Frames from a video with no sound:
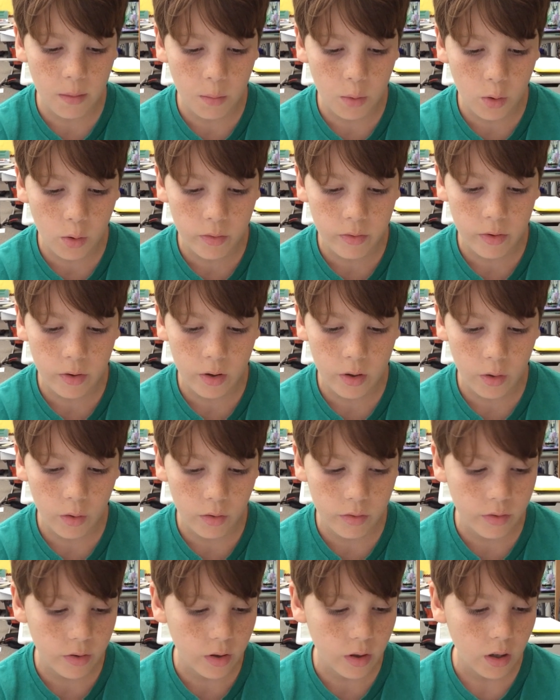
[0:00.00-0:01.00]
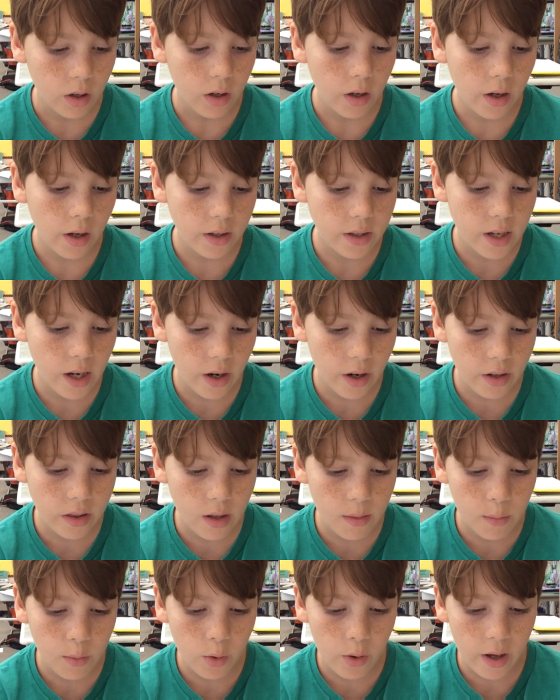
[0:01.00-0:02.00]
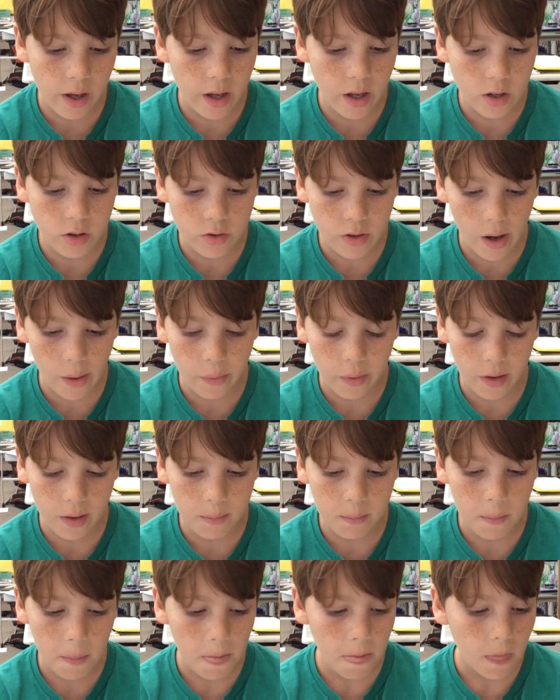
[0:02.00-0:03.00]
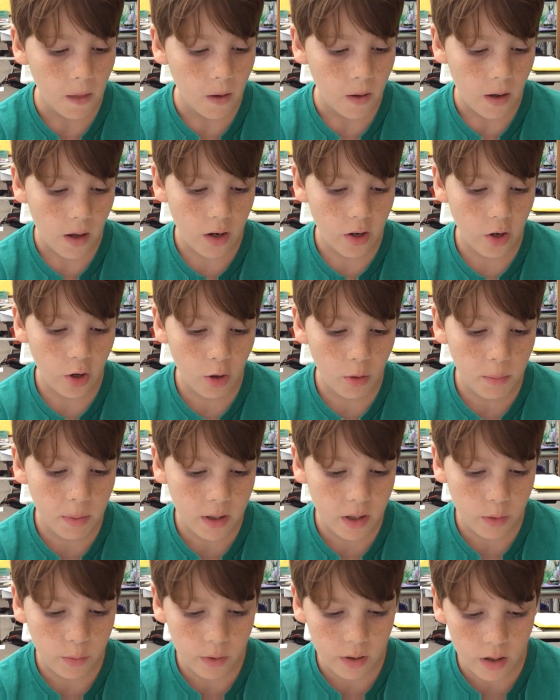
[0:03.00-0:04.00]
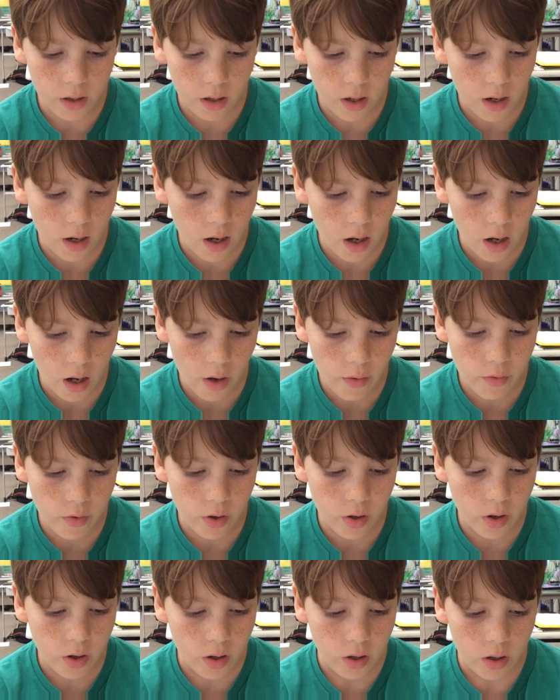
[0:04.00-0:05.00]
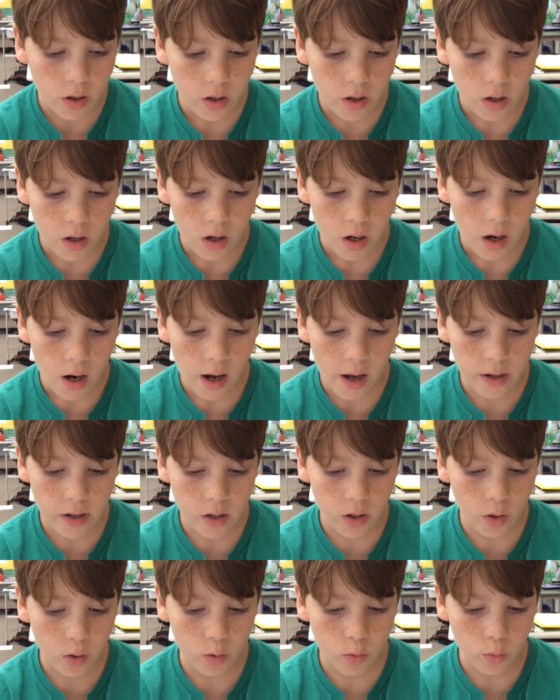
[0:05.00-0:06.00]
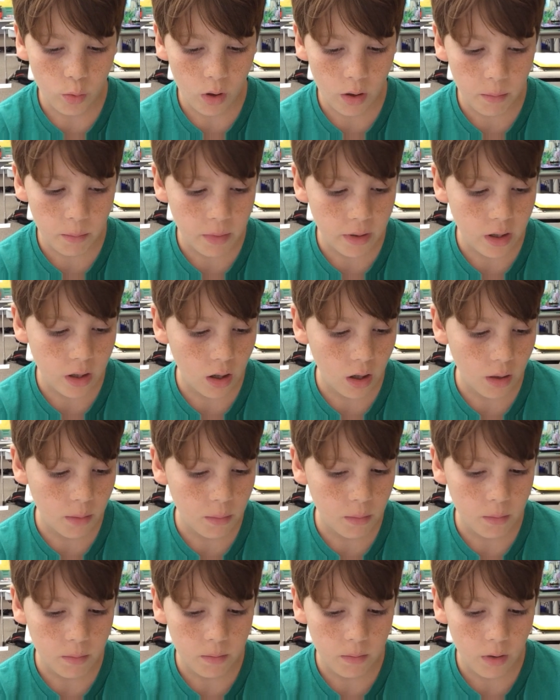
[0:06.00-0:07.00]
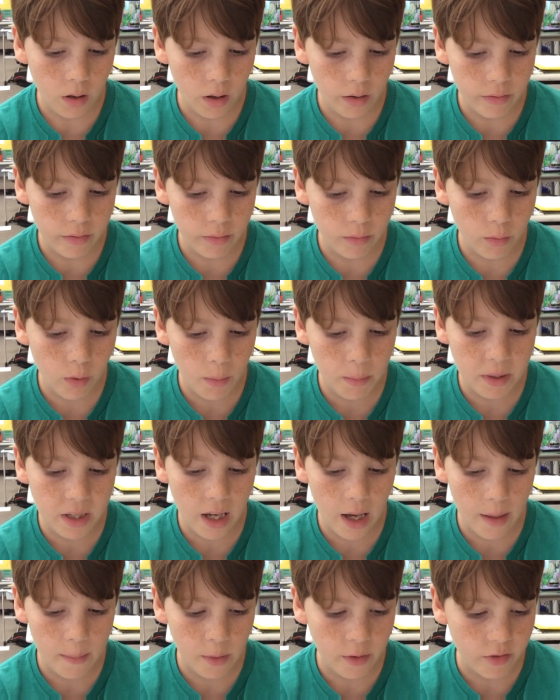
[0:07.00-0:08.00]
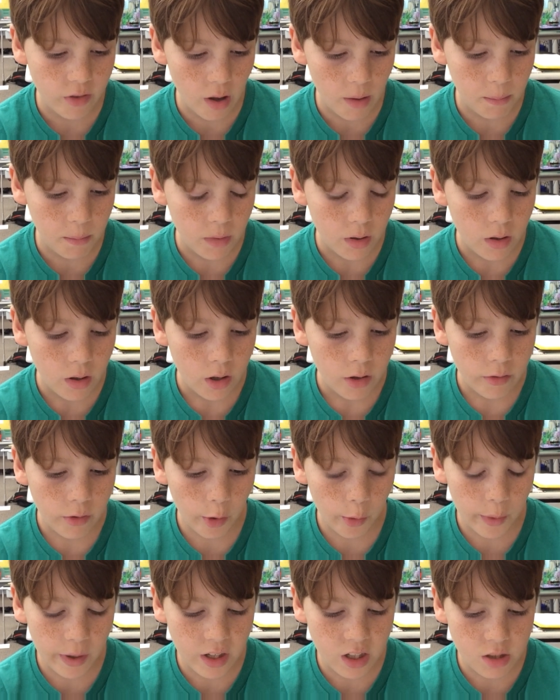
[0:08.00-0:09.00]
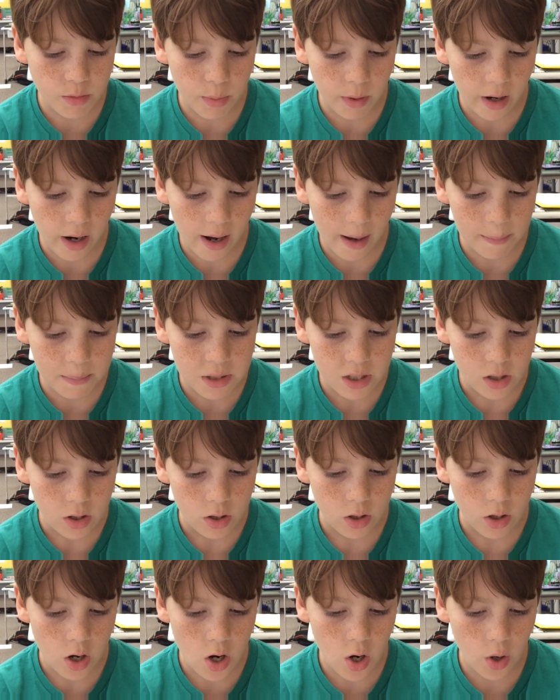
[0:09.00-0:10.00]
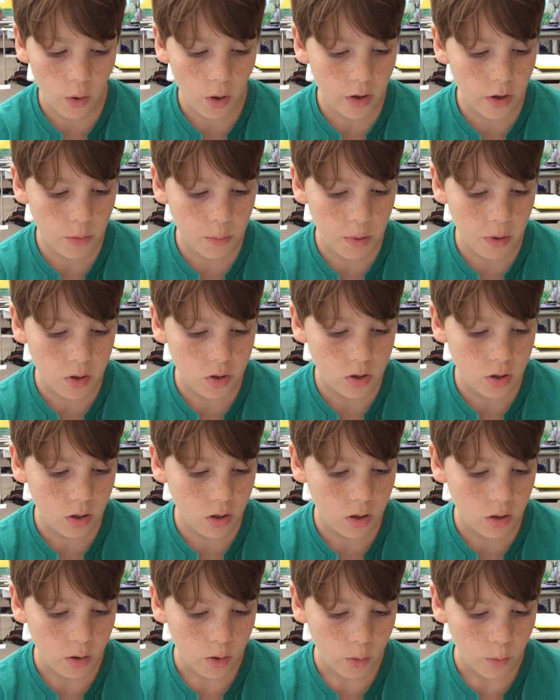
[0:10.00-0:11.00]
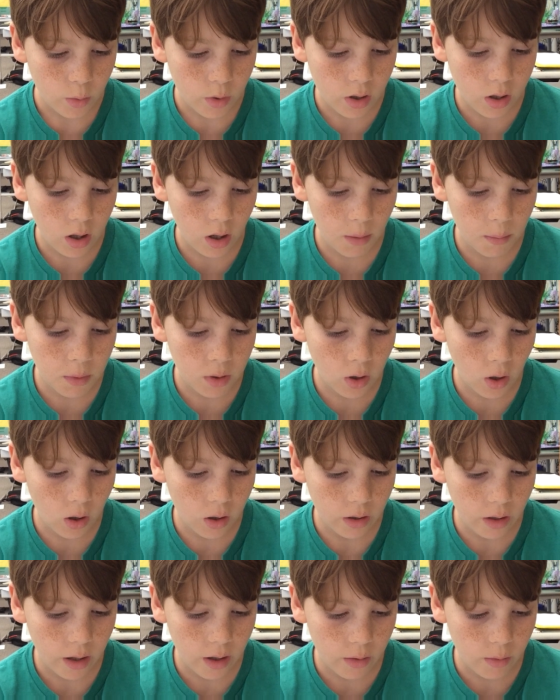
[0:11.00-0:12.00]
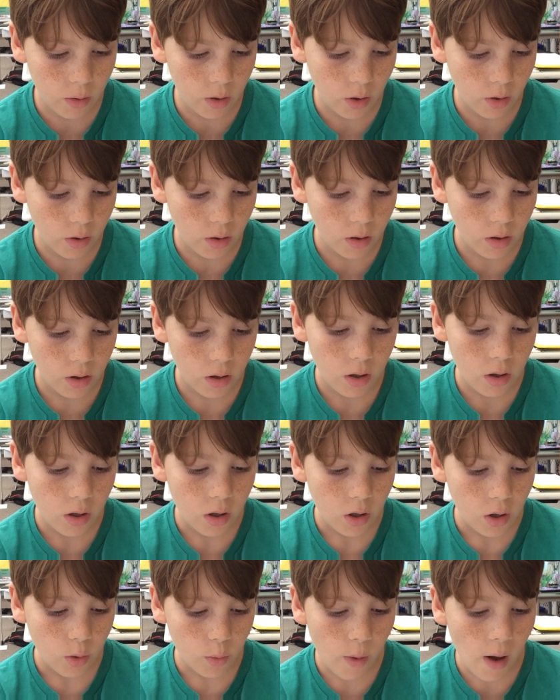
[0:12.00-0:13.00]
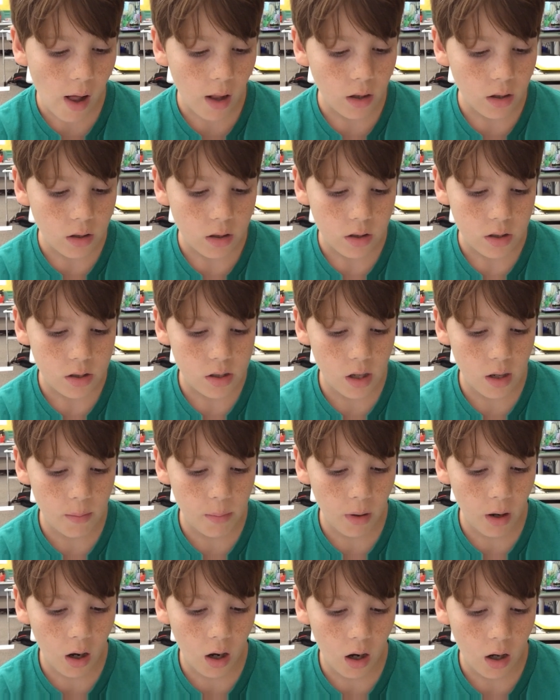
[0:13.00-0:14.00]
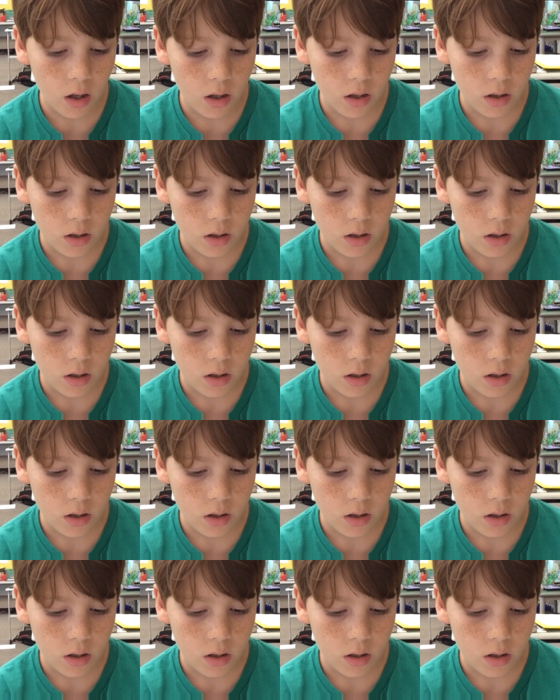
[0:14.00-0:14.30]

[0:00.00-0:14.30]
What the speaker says: over and over and carried them away and drowned them, and nobody would ever had known what became of them. For weeks, perhaps, no other person would come along that road. Well, said Pa,